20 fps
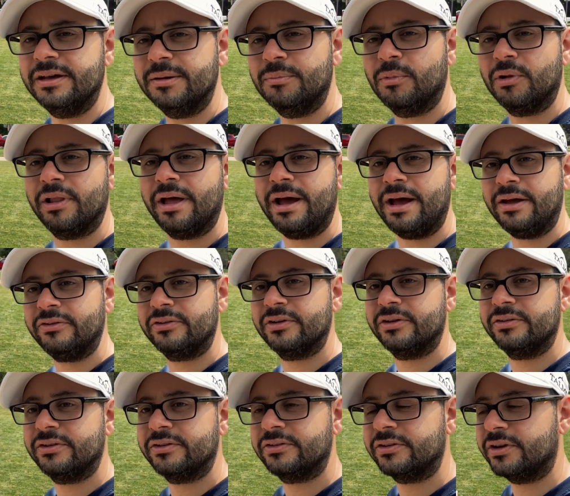
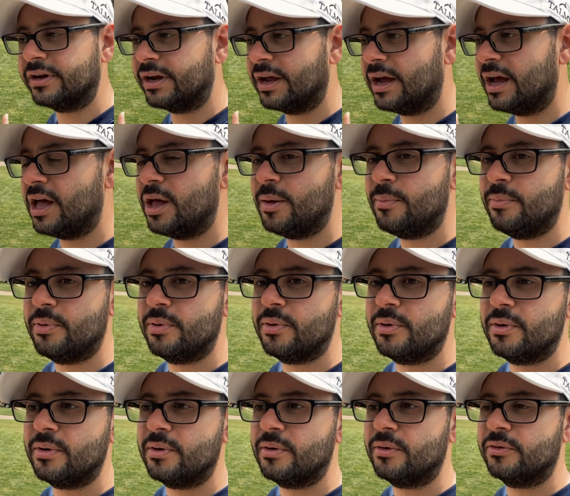molasses is going to help
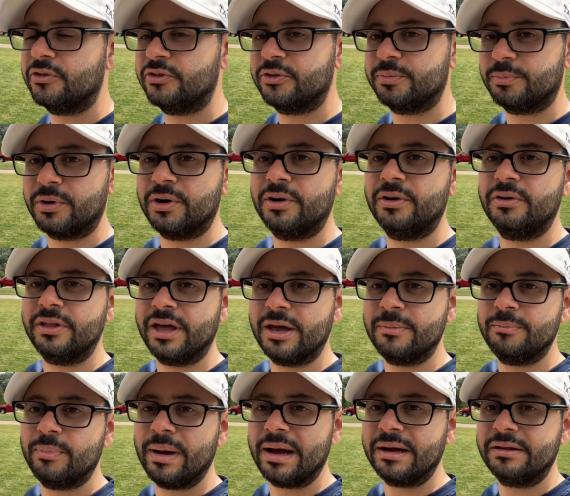spur
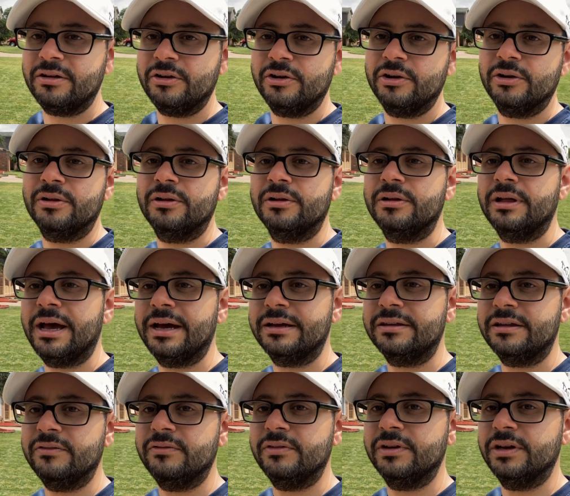that bacterial
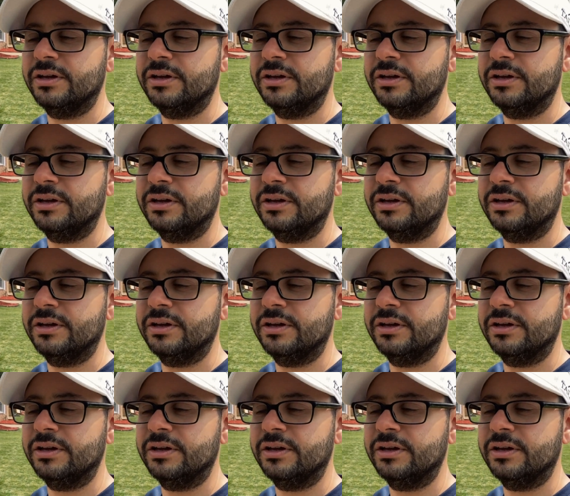activity.